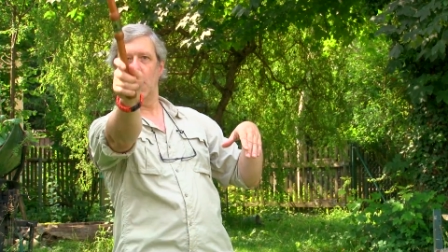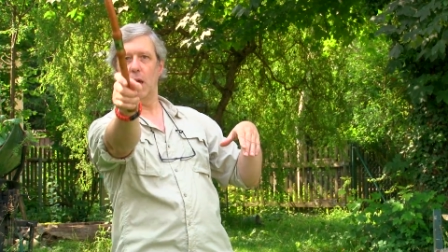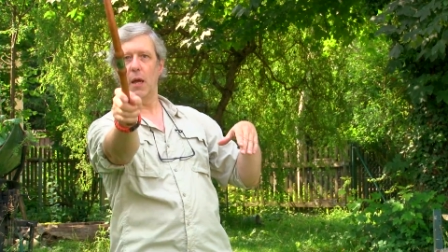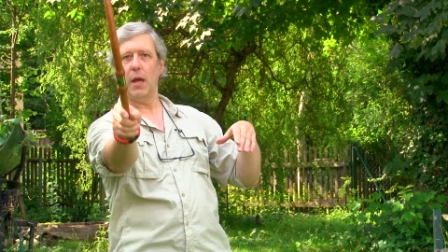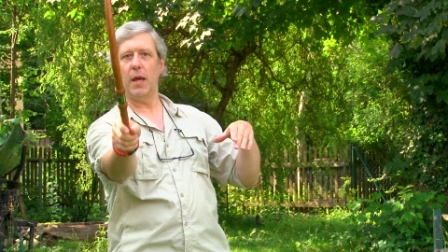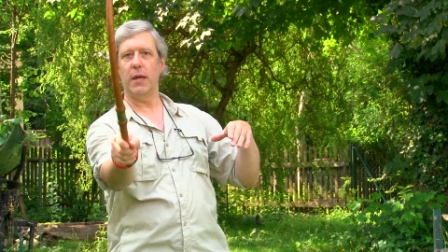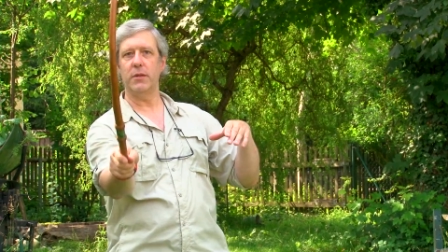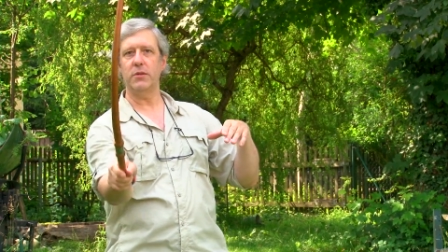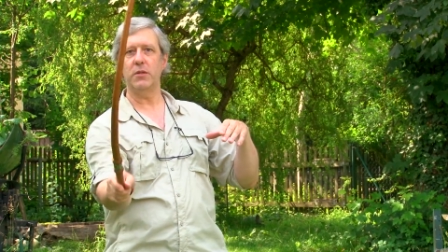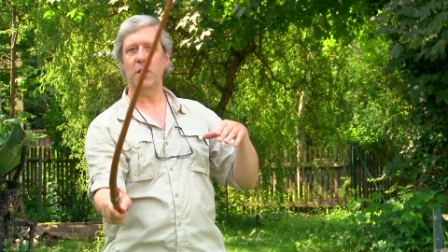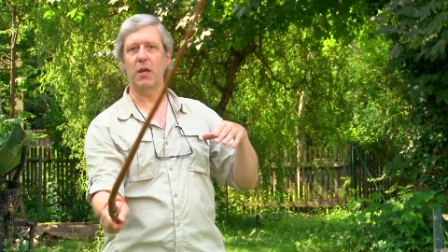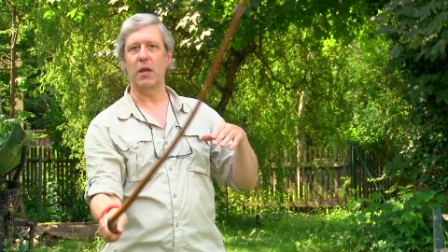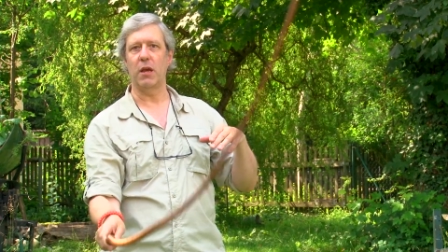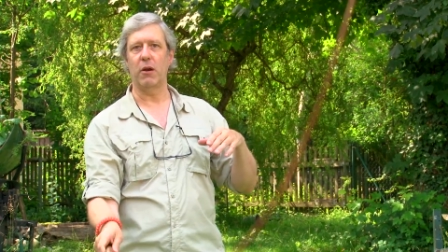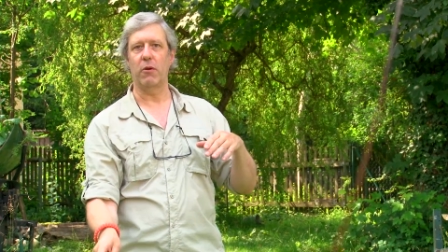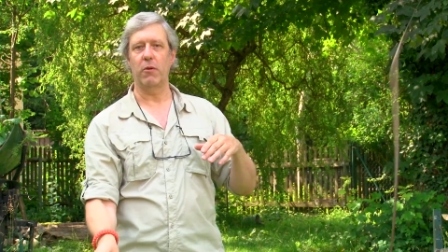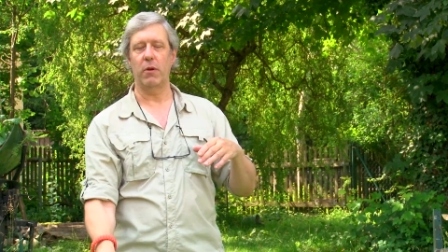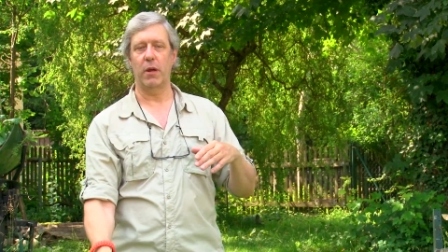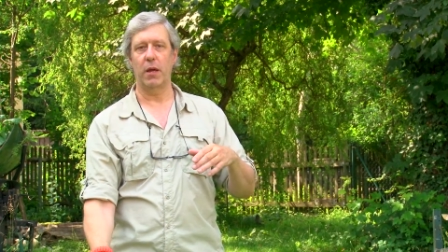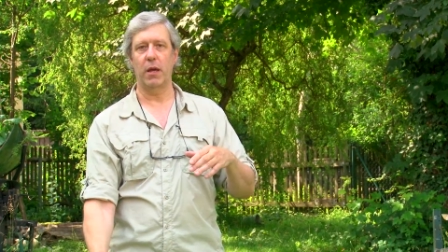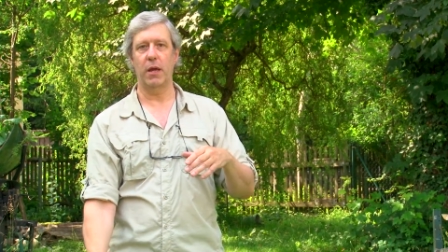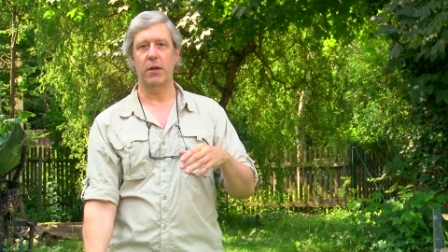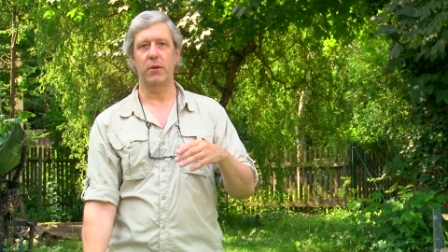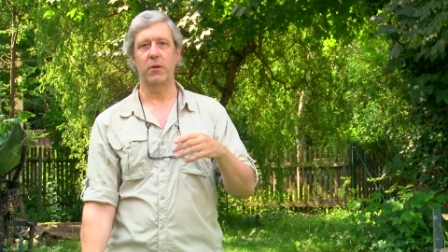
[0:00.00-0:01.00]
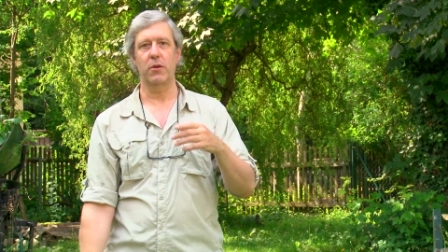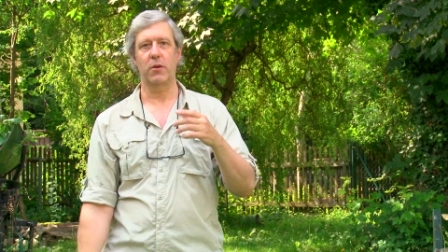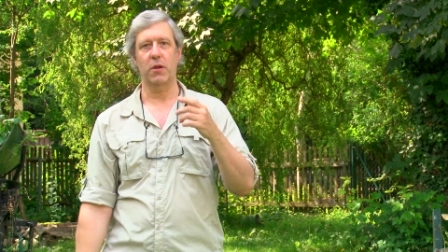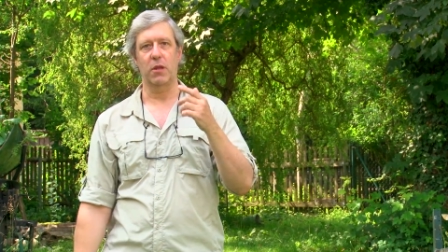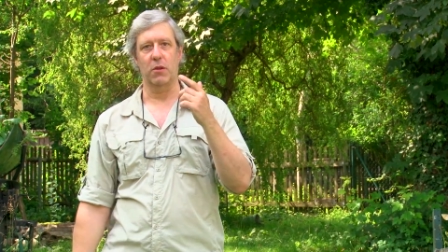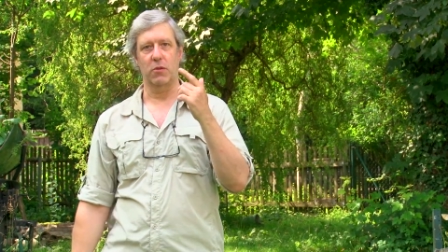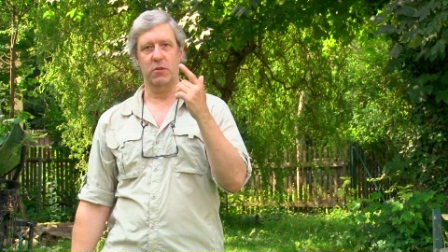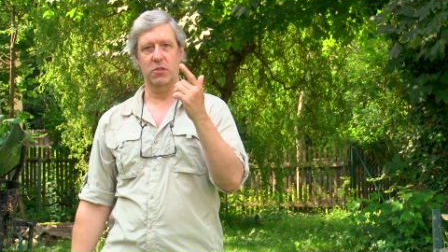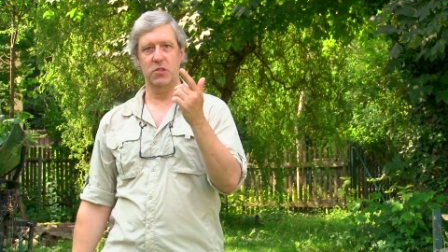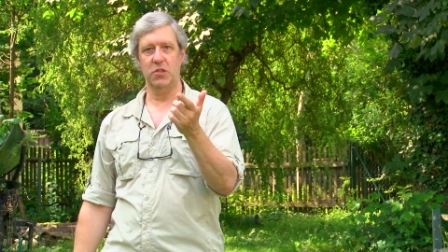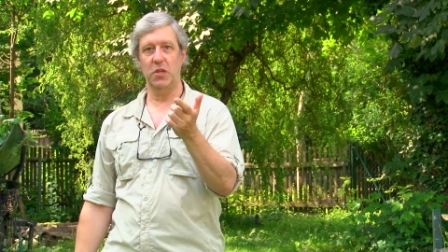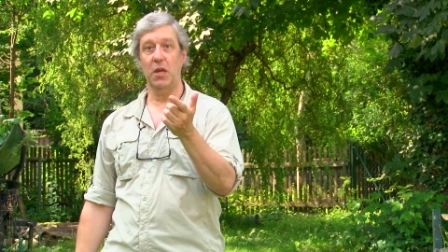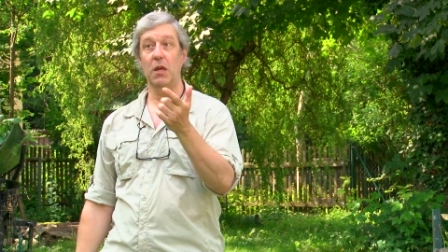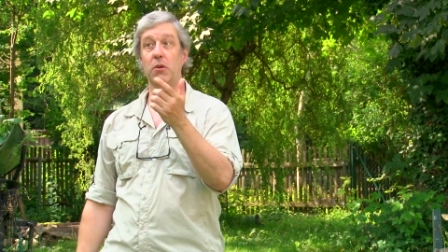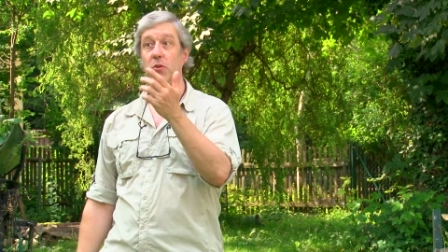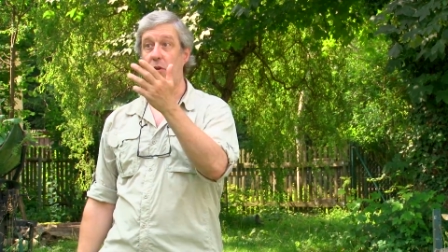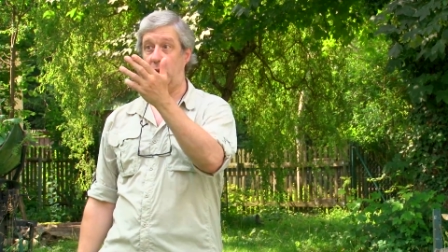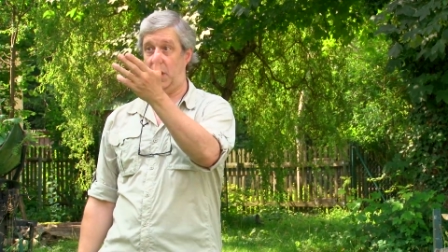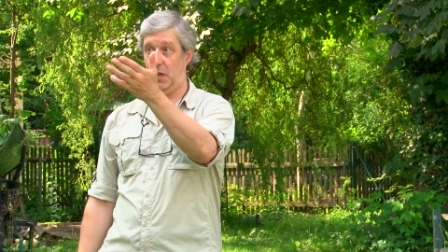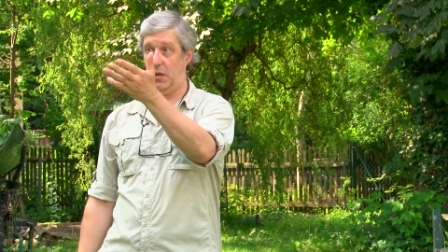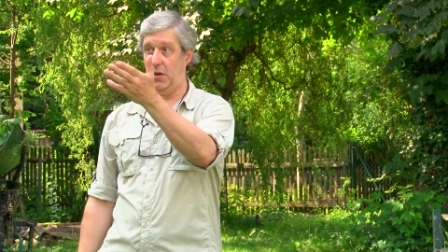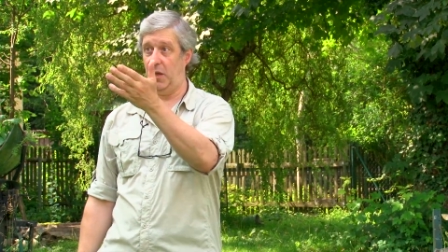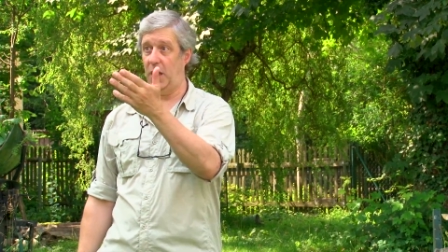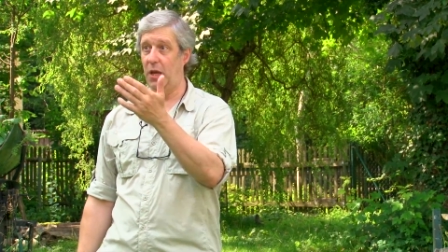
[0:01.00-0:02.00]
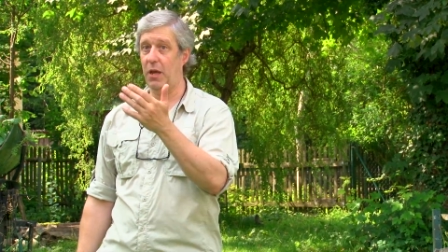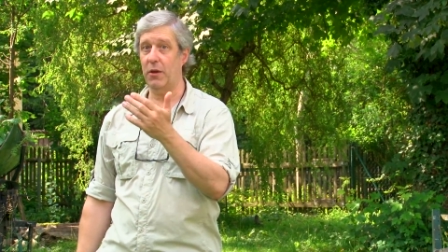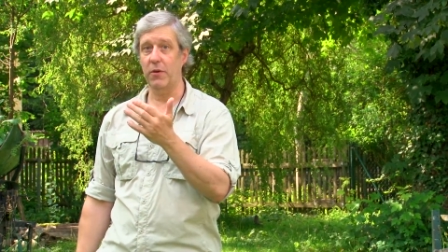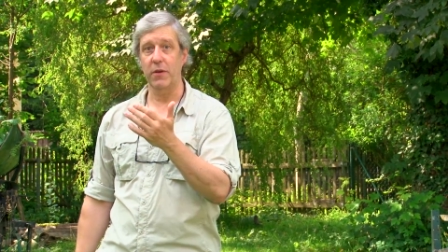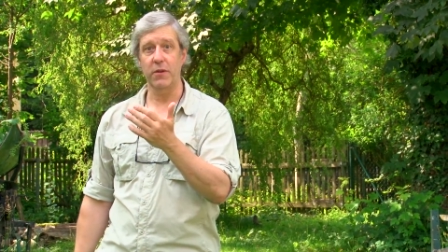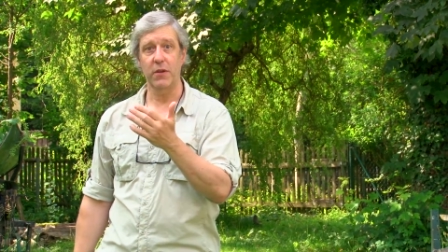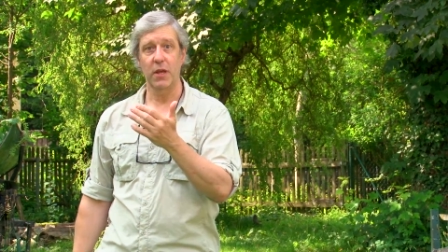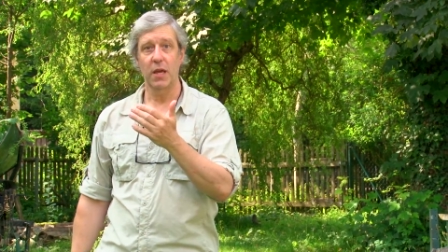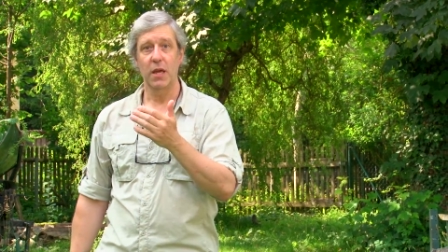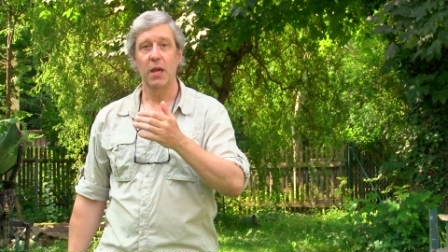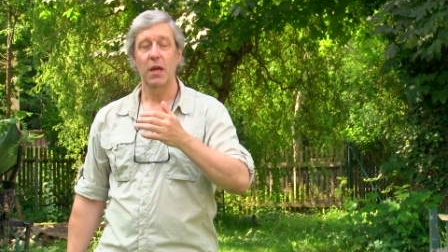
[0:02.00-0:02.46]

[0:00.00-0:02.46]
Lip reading: and here. And you can see and you can hear it.